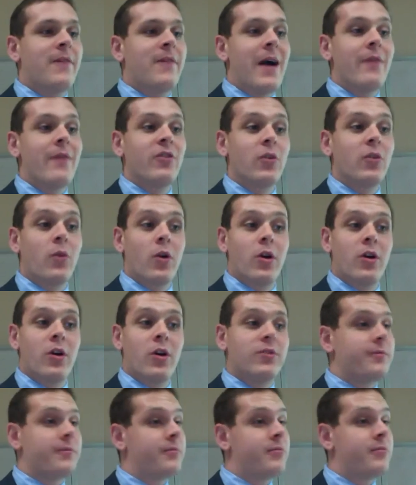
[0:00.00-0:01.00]
500
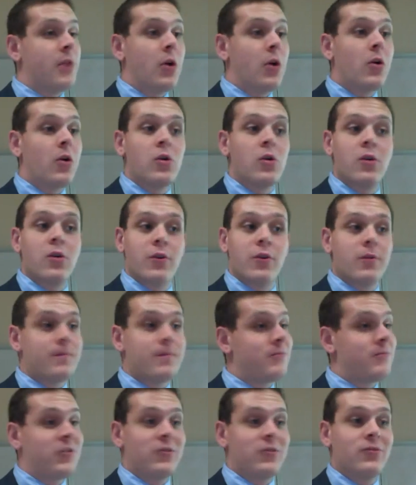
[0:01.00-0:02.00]
words. Don't go over.
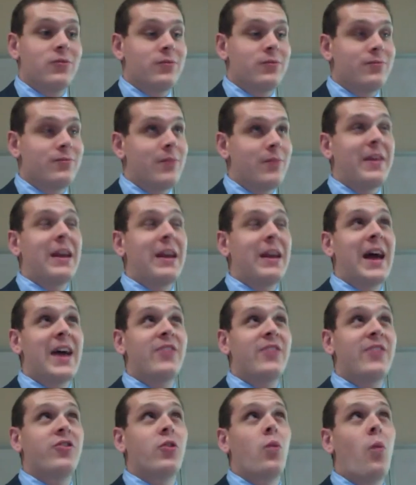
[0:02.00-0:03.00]
Just I think
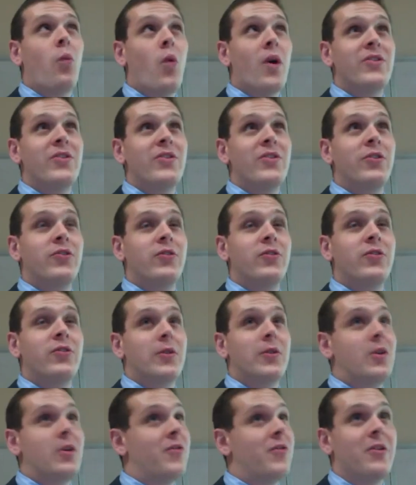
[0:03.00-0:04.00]
last year one or two students
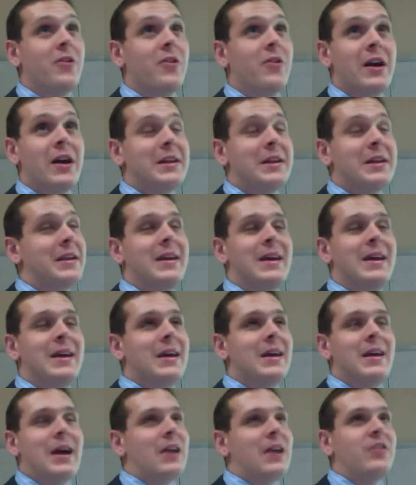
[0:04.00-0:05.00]
went over, and
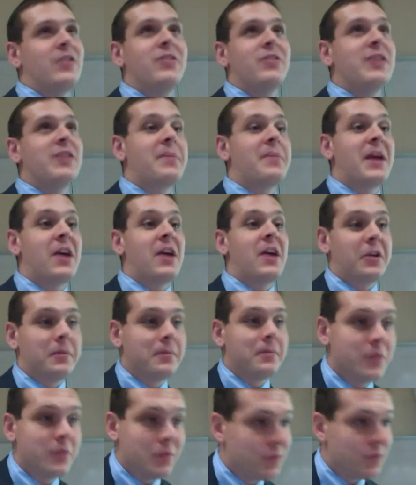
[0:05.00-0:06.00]
I just stopped counting.
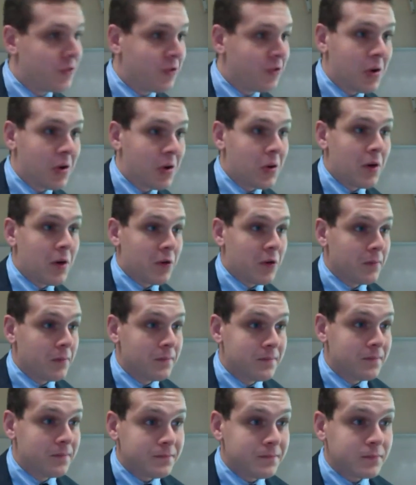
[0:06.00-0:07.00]
So just don't go over.
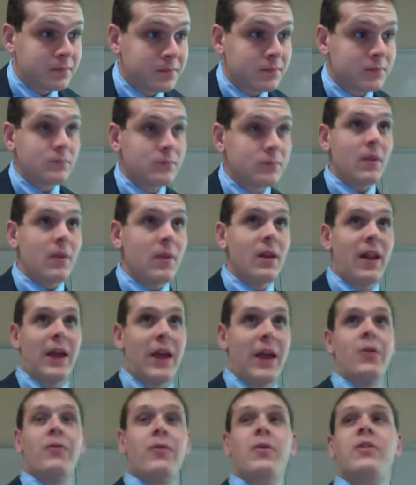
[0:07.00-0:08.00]
Like
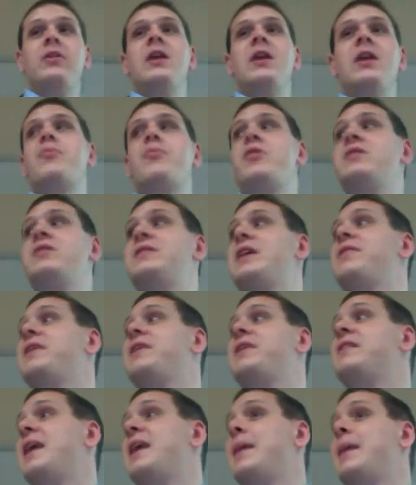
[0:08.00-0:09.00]
when, when it prints out
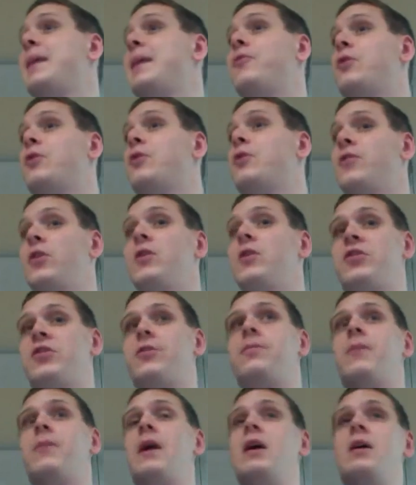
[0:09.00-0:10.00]
the exams for all of you, it
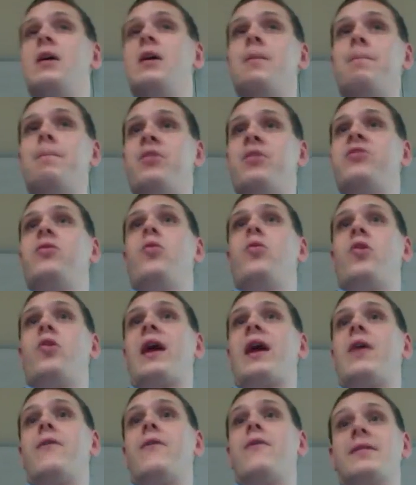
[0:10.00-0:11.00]
just puts the
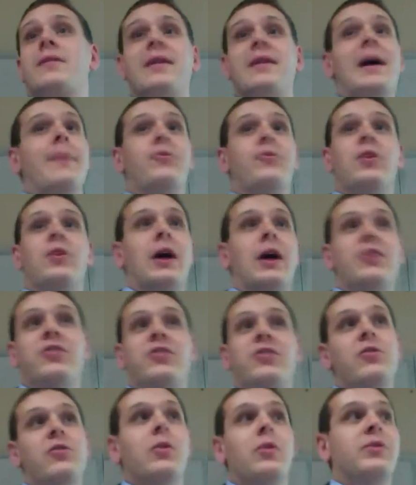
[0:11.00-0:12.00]
word count right at the top, so I
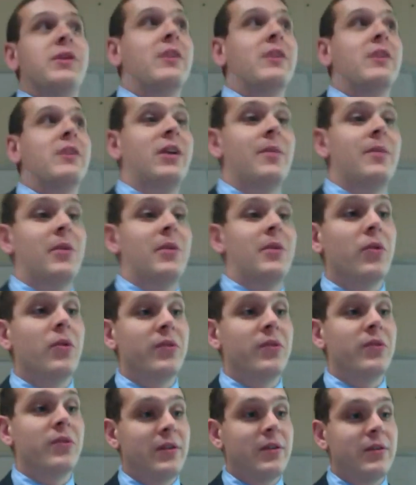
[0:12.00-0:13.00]
just know exactly how many
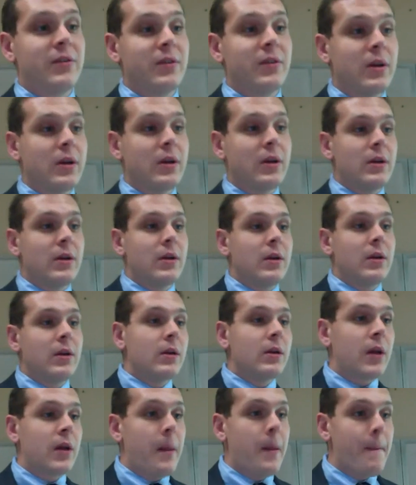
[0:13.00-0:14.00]
words it is.
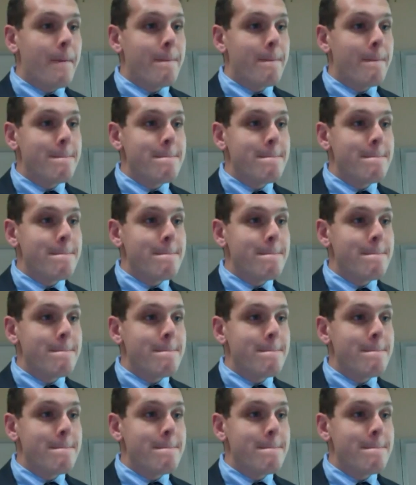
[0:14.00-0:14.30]
Okay.